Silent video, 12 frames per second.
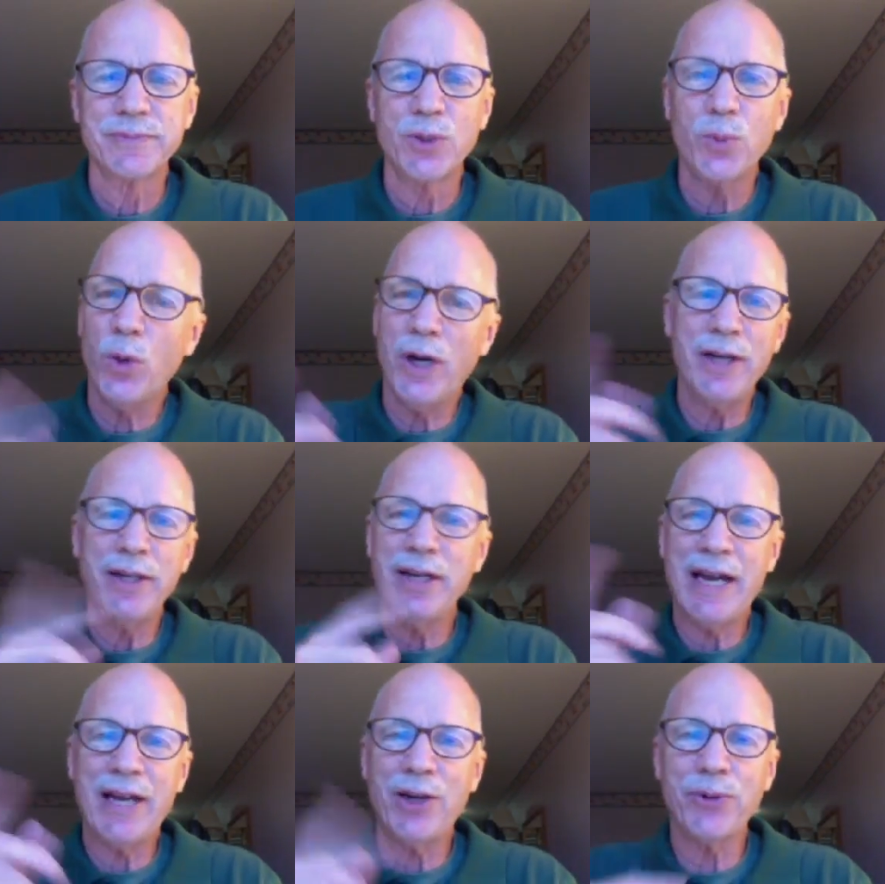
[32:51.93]
One
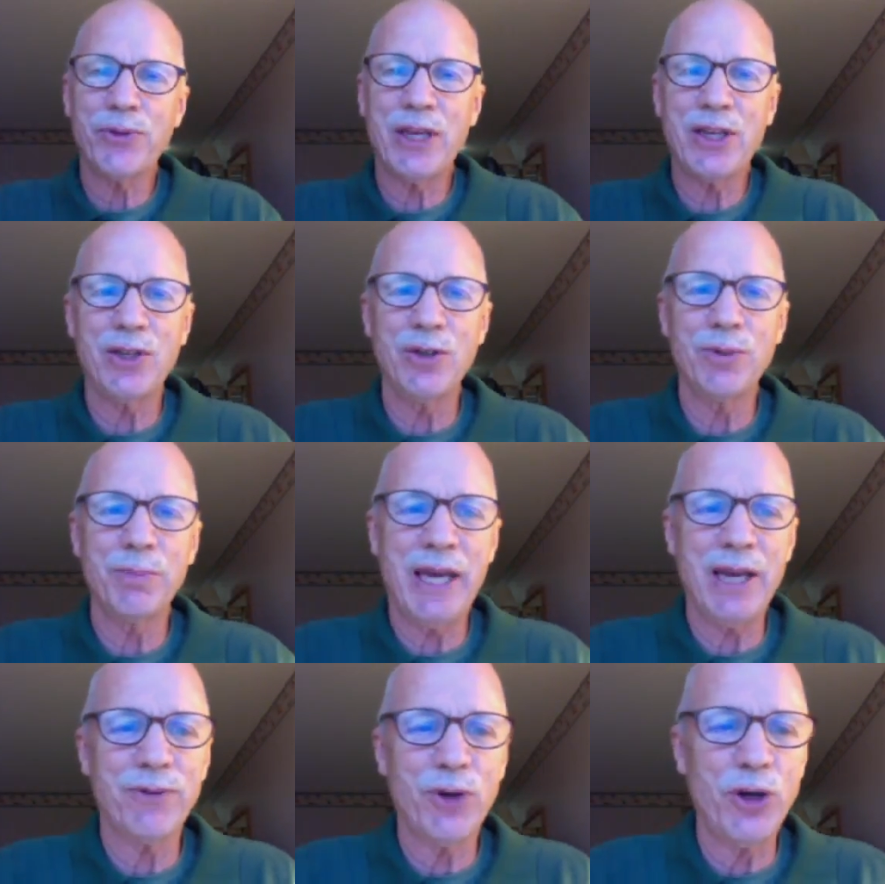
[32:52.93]
I don't think you
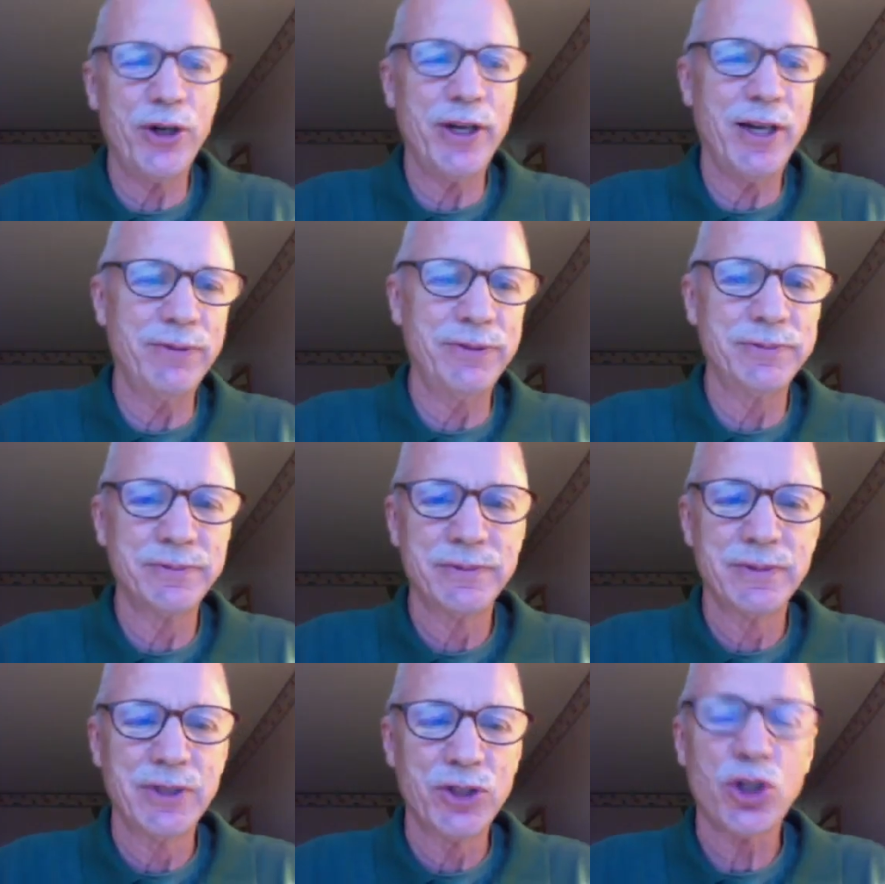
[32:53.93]
may have heard of.
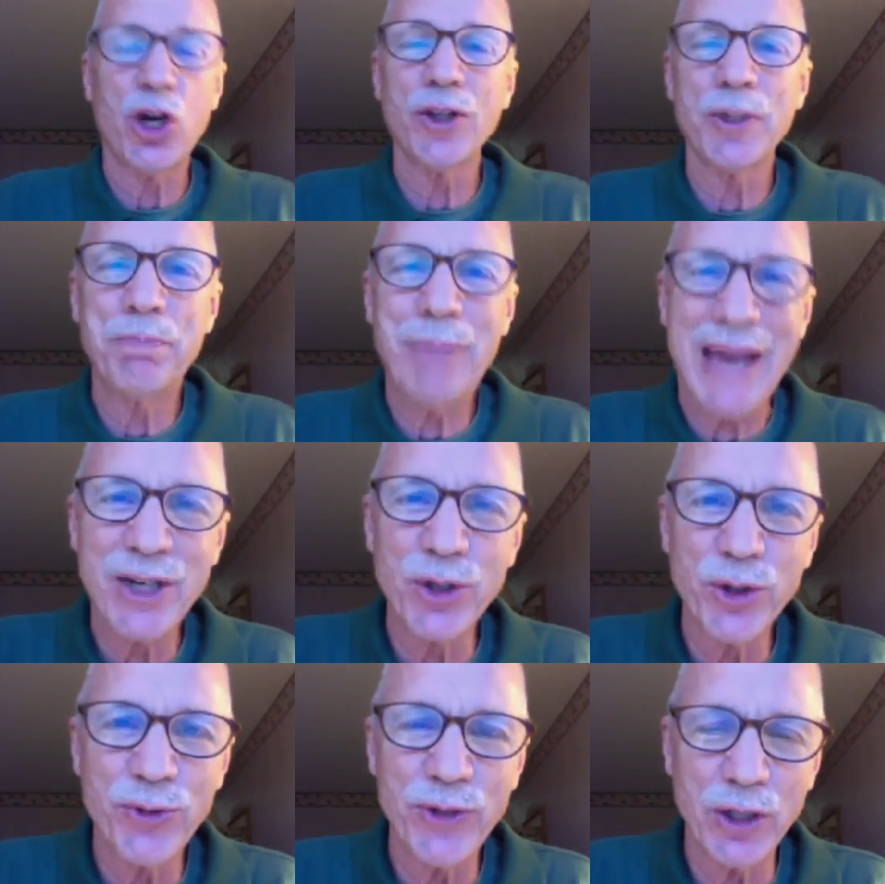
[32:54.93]
It's called the
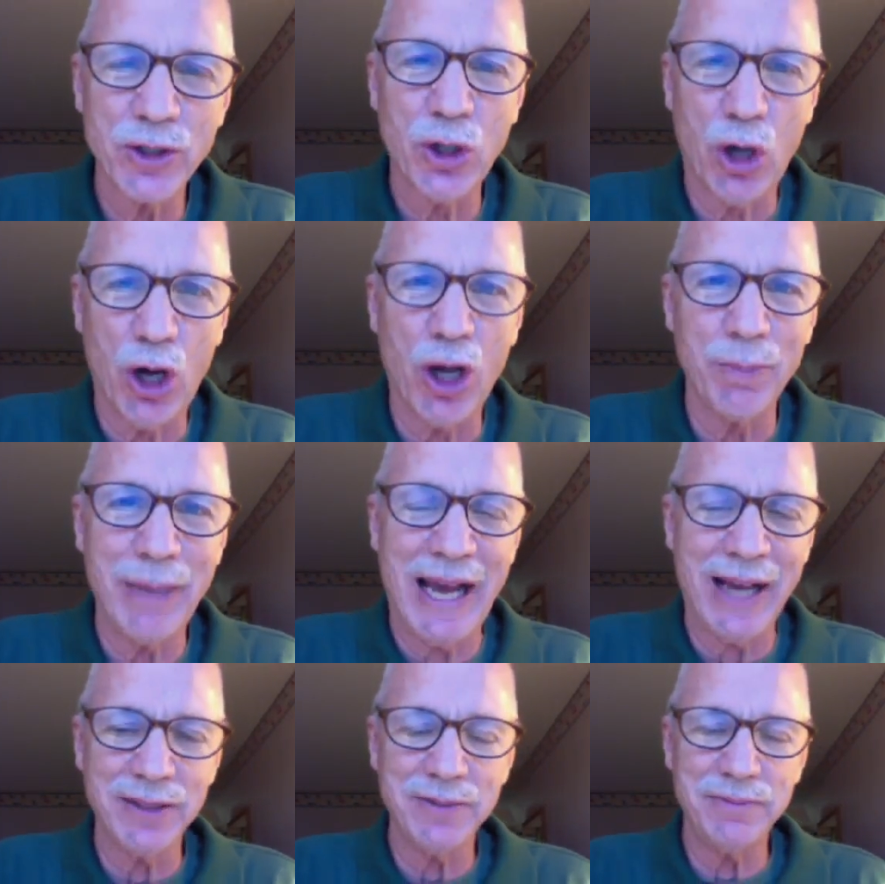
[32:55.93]
Bakersfield
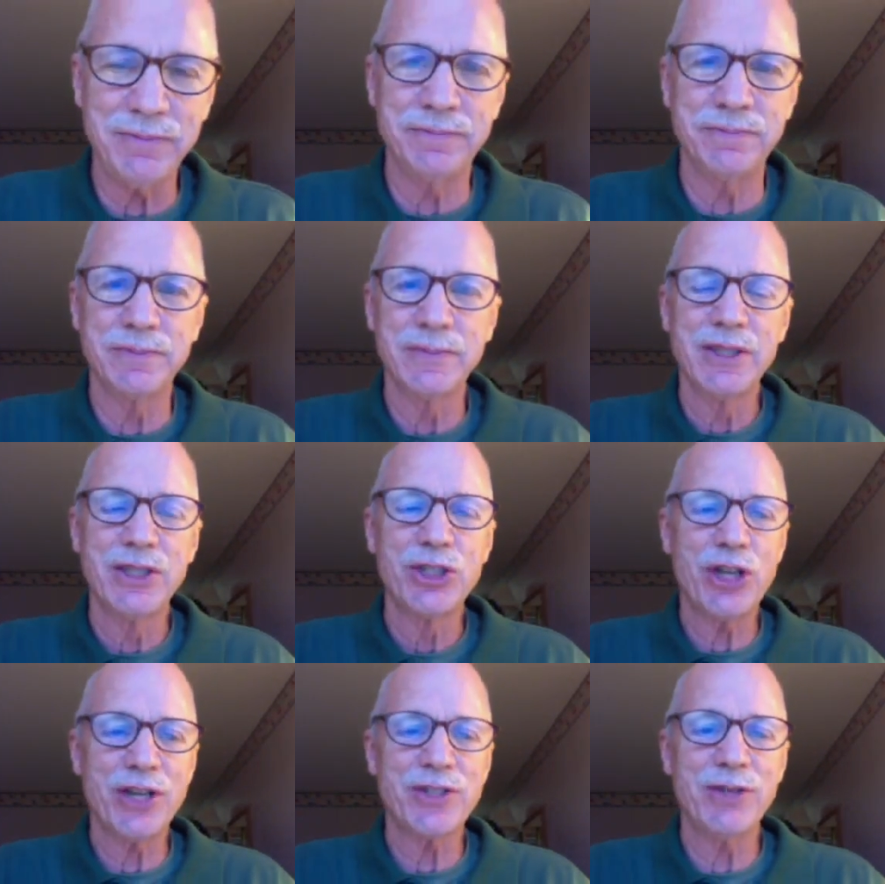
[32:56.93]
Callback.
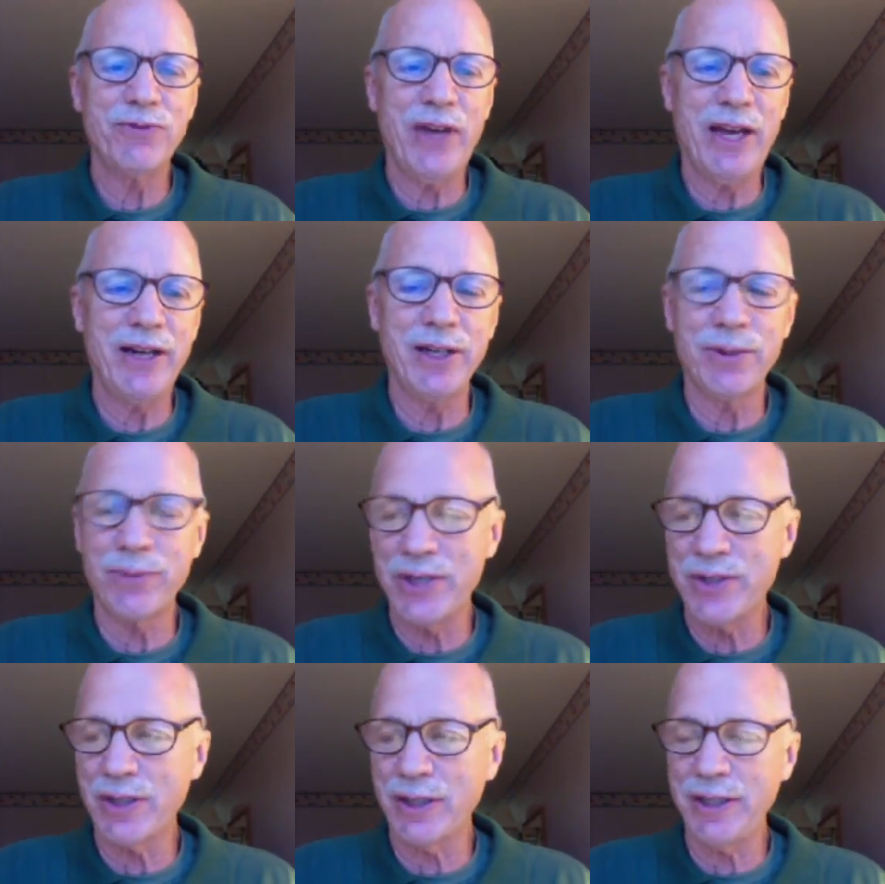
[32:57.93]
Just invented it
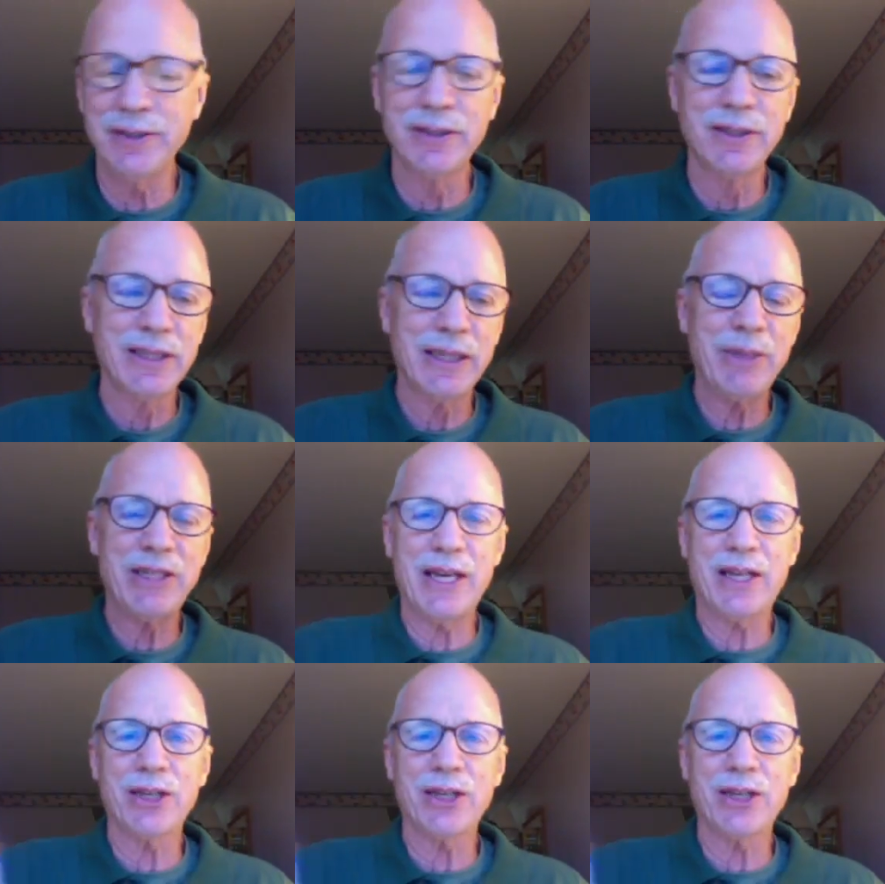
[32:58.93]
recently. Let me take a